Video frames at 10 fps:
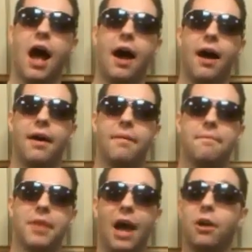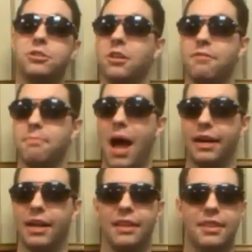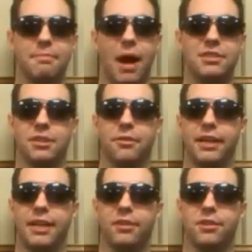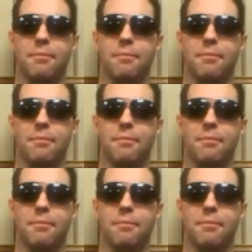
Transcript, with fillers: Um, I also love Mike. I think Mike's a great character.